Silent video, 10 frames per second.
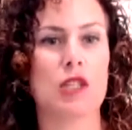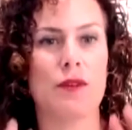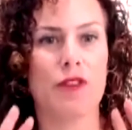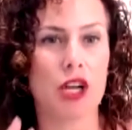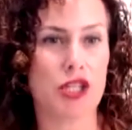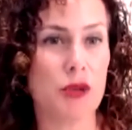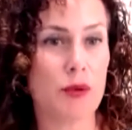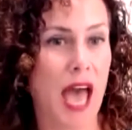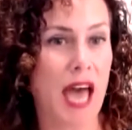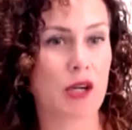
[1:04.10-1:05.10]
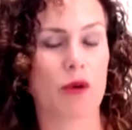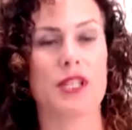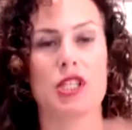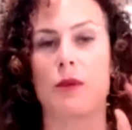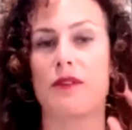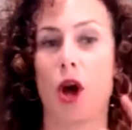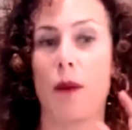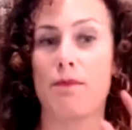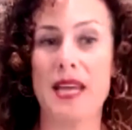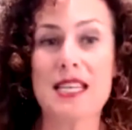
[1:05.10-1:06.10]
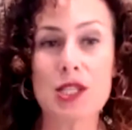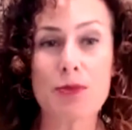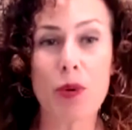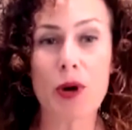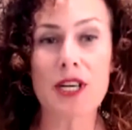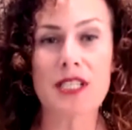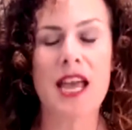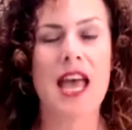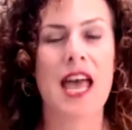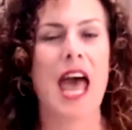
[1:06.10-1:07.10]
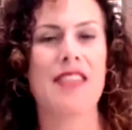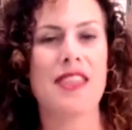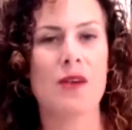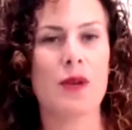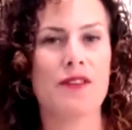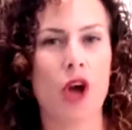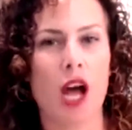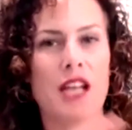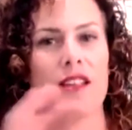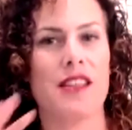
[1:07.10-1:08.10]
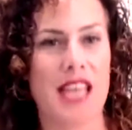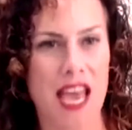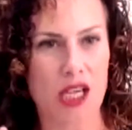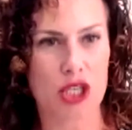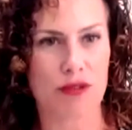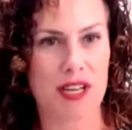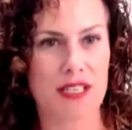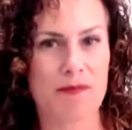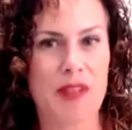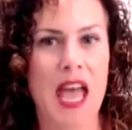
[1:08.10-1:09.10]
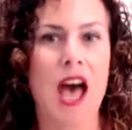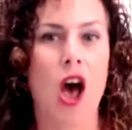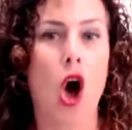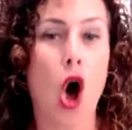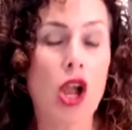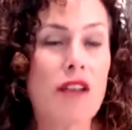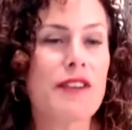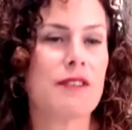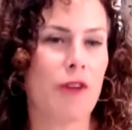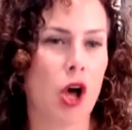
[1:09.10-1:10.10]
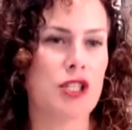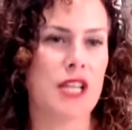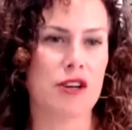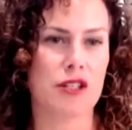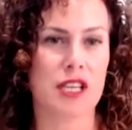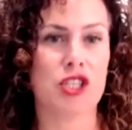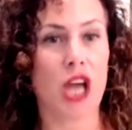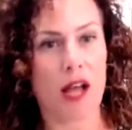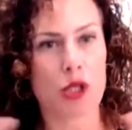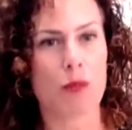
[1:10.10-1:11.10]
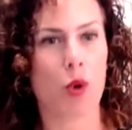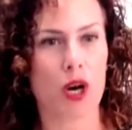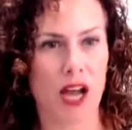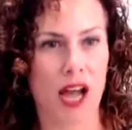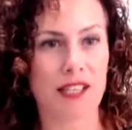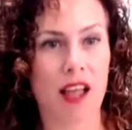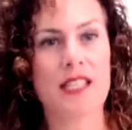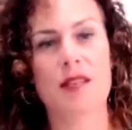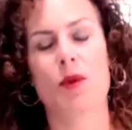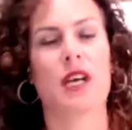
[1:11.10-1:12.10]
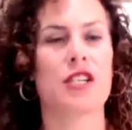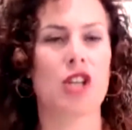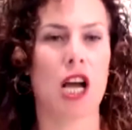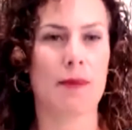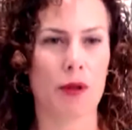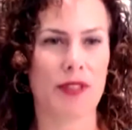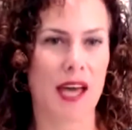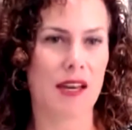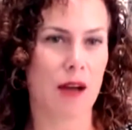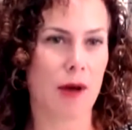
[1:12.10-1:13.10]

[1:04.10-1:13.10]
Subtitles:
we've got two categories. So we've got base support, and then we've got the extras. All of it falls under the child support guidelines, and we're going to talk about that